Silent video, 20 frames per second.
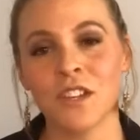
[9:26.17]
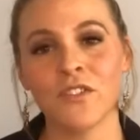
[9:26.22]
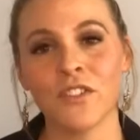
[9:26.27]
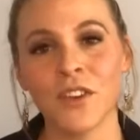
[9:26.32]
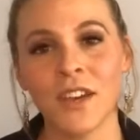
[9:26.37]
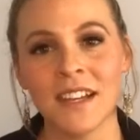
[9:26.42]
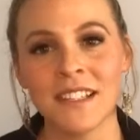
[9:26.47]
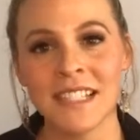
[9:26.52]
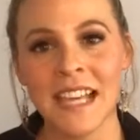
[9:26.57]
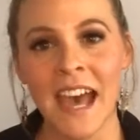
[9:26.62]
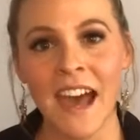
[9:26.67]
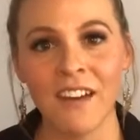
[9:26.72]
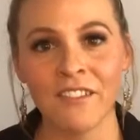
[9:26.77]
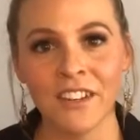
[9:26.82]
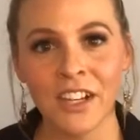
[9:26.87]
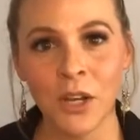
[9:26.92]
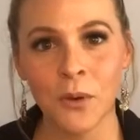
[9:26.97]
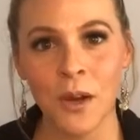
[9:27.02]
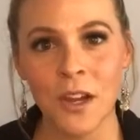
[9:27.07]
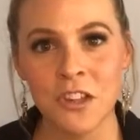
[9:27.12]
If you guys have
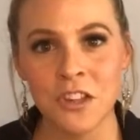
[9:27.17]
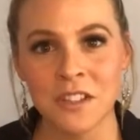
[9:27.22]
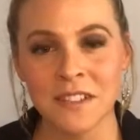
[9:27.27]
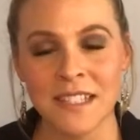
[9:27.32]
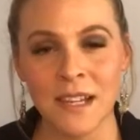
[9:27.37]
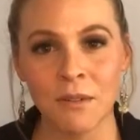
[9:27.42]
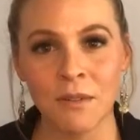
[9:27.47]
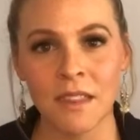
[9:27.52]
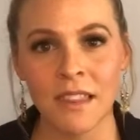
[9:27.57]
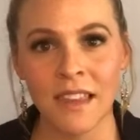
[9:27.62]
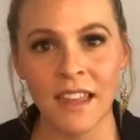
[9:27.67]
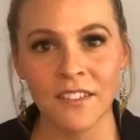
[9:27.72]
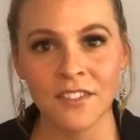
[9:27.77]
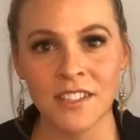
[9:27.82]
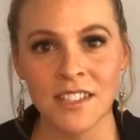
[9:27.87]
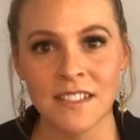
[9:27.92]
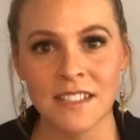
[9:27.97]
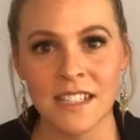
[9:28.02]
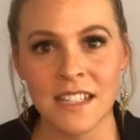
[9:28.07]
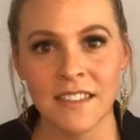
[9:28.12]
any questions, I would love
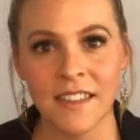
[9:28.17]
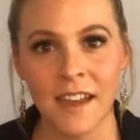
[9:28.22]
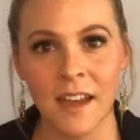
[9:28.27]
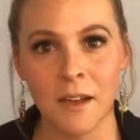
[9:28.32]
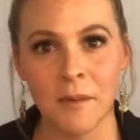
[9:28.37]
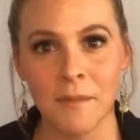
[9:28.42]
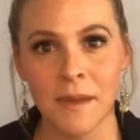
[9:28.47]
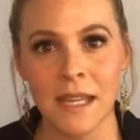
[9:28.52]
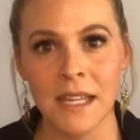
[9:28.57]
to see them